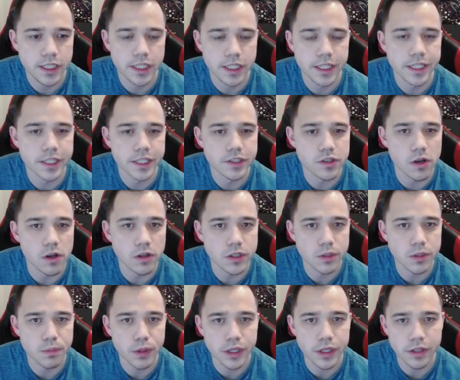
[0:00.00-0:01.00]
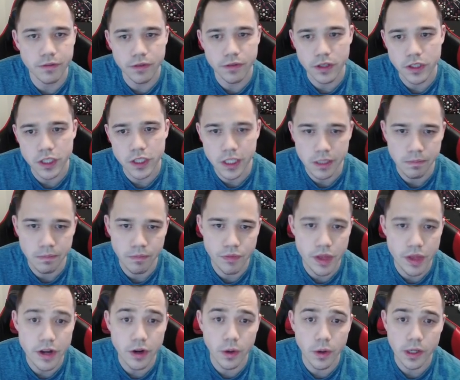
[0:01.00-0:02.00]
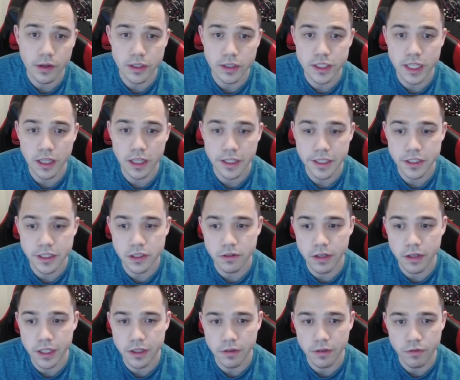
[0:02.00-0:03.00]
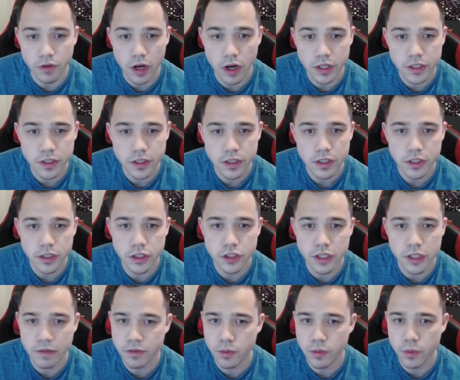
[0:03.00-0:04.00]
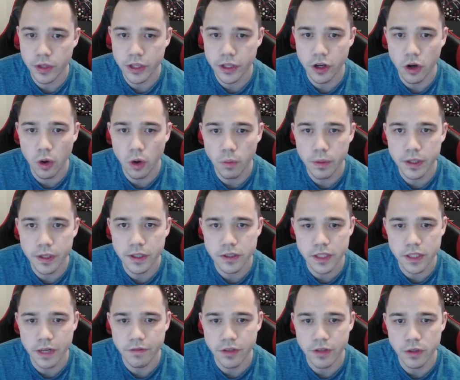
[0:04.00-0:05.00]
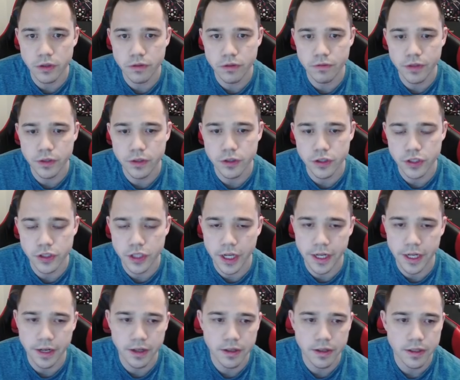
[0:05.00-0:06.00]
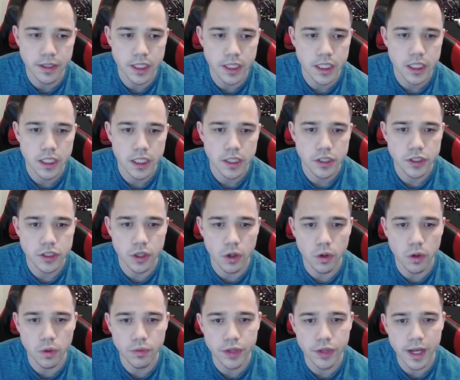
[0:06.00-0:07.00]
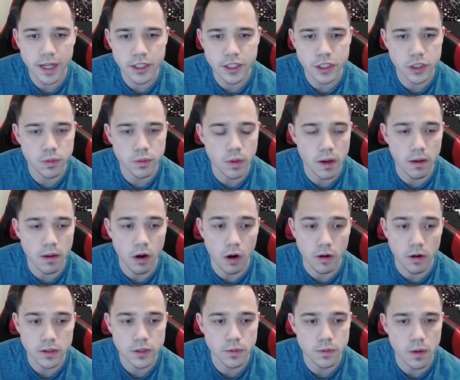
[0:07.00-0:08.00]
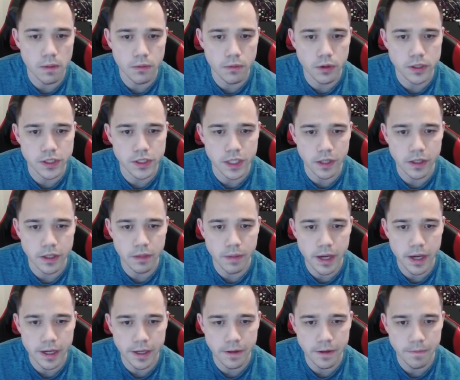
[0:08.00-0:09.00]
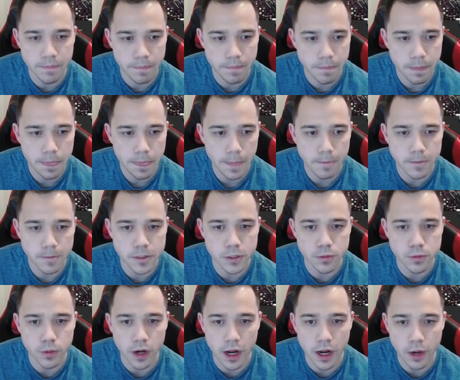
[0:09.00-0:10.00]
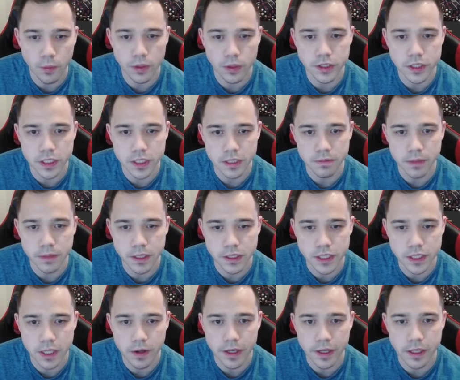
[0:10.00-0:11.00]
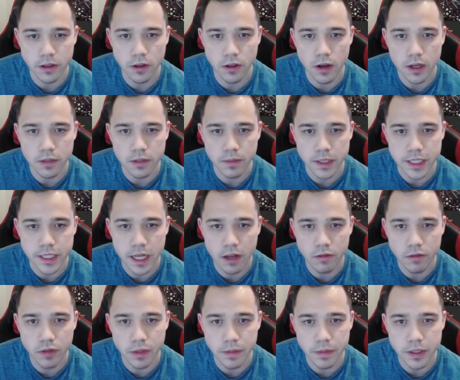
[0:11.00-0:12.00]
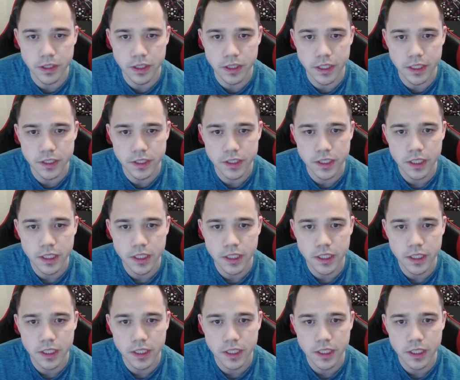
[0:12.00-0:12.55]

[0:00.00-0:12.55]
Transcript: is also pretty good for the team, and knowing Cresselia is in the front, you just have to really hope it doesn't have future sight. So they actually hard swap Cresselia back in, which is what I want to see, because now I can lock my Talonflame into this.